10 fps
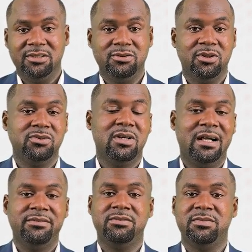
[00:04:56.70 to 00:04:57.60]
You also
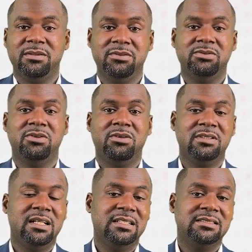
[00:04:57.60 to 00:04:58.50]
have to be able to
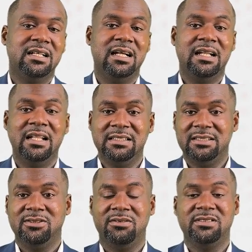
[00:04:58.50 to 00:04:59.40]
conduct
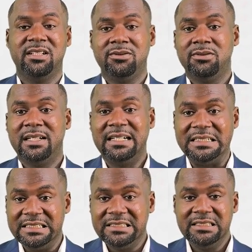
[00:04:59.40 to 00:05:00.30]
analysis of stakeholder
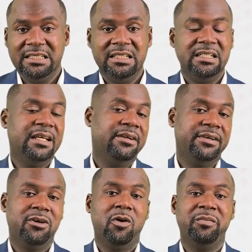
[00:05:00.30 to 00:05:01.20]
needs and
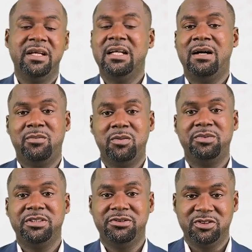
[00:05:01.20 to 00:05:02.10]
recommend
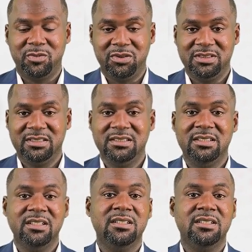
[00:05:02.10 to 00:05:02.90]
appropriate responses.